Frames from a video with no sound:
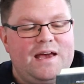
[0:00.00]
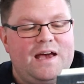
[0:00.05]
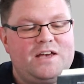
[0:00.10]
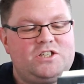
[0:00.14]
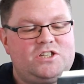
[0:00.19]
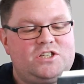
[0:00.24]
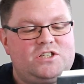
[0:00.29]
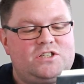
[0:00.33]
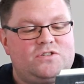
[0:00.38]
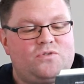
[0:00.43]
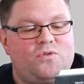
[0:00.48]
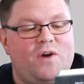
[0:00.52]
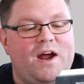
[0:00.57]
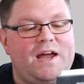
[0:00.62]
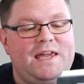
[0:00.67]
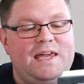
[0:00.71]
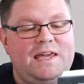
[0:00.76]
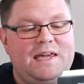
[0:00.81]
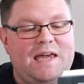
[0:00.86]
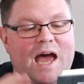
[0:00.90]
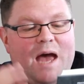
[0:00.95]
A
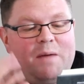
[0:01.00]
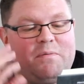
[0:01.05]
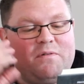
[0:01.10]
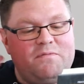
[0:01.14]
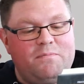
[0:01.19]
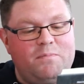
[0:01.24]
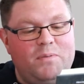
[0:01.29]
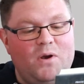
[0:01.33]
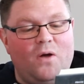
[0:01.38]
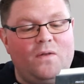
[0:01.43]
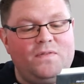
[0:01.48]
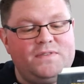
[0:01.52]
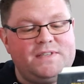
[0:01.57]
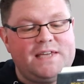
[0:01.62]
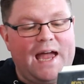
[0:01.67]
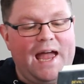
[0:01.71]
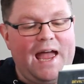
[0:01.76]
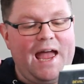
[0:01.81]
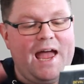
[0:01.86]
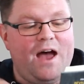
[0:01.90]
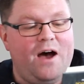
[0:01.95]
scraggy cap of blonde
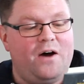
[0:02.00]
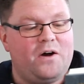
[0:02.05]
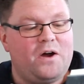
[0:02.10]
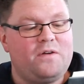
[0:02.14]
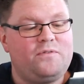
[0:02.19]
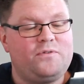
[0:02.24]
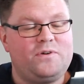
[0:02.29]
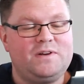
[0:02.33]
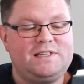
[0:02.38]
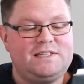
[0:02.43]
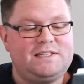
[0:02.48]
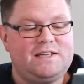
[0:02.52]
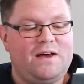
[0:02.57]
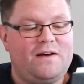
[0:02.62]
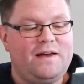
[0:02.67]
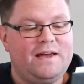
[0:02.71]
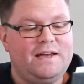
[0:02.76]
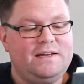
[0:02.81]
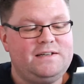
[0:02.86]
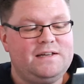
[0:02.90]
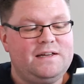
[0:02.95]
hair hung over its
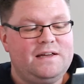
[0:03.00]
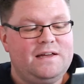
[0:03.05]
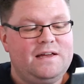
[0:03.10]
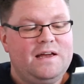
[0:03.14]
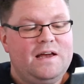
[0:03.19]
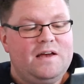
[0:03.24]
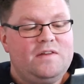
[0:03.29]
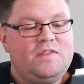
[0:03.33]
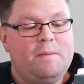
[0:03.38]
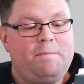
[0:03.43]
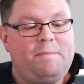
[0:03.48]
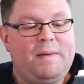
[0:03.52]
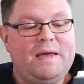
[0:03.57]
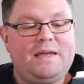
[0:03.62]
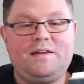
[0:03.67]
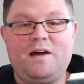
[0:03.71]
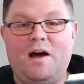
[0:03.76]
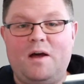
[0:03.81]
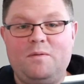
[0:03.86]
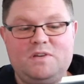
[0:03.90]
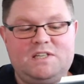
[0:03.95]
side. The
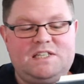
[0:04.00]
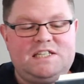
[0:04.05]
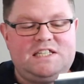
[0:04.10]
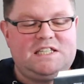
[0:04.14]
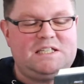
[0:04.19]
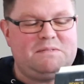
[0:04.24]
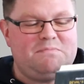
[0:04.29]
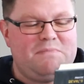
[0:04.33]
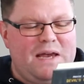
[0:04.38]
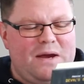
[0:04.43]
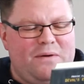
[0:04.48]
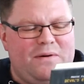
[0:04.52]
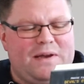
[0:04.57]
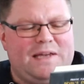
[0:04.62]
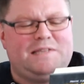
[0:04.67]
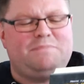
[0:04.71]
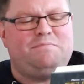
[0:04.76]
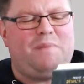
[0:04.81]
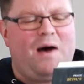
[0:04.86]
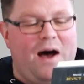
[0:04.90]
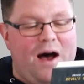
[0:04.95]
big guy was smearing
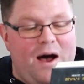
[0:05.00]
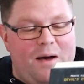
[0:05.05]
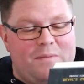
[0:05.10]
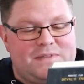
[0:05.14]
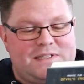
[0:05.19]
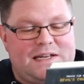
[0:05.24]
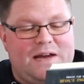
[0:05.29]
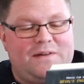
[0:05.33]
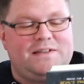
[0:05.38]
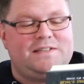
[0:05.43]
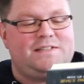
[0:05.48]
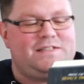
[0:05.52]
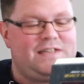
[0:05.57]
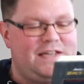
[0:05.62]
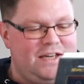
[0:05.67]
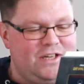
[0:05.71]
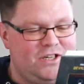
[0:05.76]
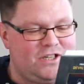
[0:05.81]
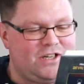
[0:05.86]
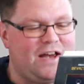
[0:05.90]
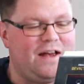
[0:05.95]
his palms down his
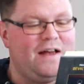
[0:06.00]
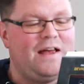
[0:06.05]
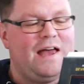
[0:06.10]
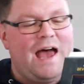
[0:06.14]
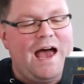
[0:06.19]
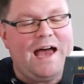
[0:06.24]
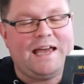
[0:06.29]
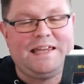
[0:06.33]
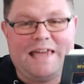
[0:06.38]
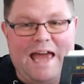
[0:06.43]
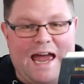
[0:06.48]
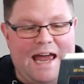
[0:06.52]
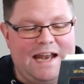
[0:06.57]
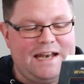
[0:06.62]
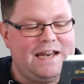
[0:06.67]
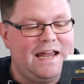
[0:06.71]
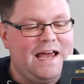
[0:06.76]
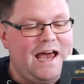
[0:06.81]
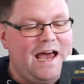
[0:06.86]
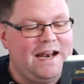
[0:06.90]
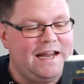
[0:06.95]
t-shirt
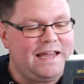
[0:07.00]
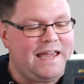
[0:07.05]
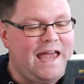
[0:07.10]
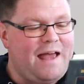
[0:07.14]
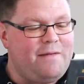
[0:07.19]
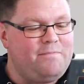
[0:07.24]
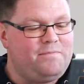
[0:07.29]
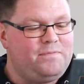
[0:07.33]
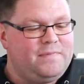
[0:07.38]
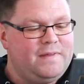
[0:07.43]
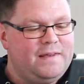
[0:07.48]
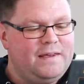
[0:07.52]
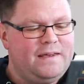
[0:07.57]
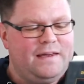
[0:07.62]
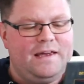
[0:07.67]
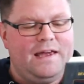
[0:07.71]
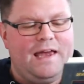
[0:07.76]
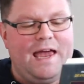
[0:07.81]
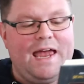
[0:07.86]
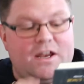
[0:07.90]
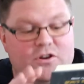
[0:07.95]
again and
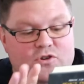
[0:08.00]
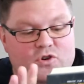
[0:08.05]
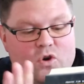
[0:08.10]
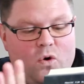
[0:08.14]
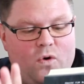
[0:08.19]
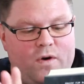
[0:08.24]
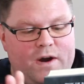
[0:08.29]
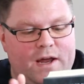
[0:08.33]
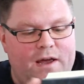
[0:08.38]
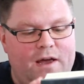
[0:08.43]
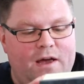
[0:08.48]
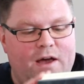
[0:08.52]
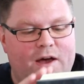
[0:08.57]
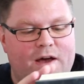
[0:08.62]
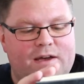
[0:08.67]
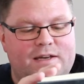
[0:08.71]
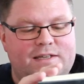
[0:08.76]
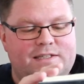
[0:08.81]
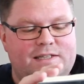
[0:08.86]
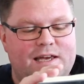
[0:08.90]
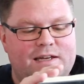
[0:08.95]
again. Ignore it,
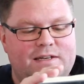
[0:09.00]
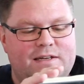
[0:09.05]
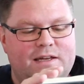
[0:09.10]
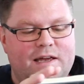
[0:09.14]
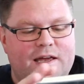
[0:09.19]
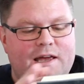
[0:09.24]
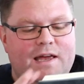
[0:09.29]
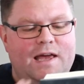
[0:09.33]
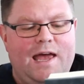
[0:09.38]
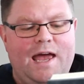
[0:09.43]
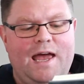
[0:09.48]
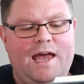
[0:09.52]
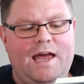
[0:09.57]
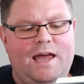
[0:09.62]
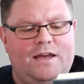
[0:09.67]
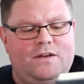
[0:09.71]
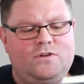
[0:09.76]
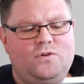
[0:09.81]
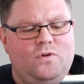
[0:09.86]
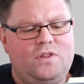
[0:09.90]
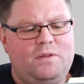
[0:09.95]
Herc said.
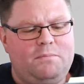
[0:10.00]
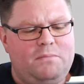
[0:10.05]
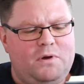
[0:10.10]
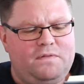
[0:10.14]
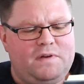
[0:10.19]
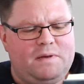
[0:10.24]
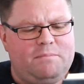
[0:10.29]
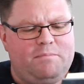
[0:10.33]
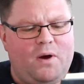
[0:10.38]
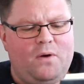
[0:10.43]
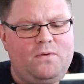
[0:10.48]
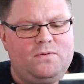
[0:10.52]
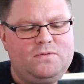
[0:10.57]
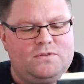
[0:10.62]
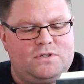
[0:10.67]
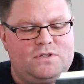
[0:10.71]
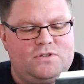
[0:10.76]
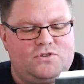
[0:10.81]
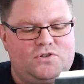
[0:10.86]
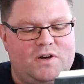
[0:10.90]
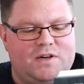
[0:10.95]
Ignore the moving
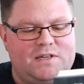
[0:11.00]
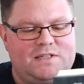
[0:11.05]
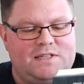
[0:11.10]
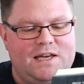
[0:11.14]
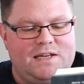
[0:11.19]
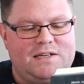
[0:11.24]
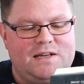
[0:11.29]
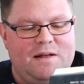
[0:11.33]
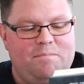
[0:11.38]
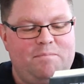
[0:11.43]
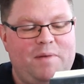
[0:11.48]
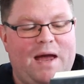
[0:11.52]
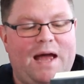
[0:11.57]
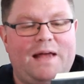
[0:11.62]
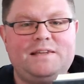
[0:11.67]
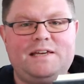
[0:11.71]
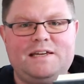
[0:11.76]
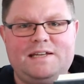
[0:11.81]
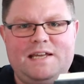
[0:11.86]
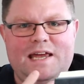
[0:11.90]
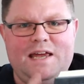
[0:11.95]
bones, Truck said, and
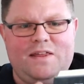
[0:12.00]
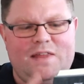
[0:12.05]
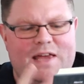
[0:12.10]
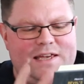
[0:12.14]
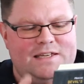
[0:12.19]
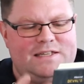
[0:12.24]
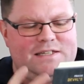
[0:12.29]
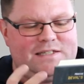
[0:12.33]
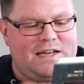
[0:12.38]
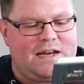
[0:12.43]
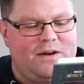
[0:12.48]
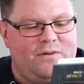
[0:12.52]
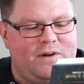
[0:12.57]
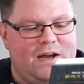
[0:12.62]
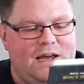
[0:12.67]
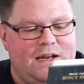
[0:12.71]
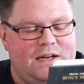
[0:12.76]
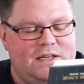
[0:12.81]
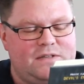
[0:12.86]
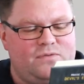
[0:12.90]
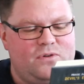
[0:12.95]
Pan could hear the
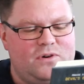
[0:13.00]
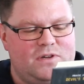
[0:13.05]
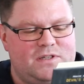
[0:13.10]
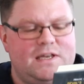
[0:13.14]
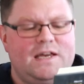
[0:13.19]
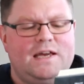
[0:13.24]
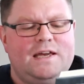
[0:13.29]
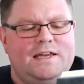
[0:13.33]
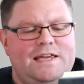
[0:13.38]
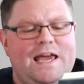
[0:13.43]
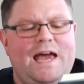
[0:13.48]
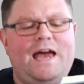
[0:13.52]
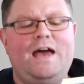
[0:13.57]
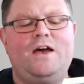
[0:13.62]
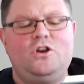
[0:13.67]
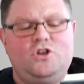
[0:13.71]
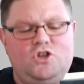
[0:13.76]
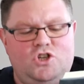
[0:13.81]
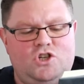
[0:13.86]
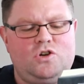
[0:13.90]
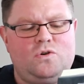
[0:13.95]
hysteria in his voice.
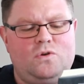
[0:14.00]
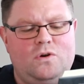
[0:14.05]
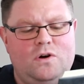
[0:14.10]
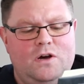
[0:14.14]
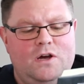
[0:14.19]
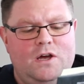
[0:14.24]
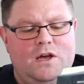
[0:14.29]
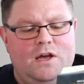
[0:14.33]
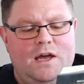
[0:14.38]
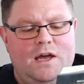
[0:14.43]
Yeah, sure.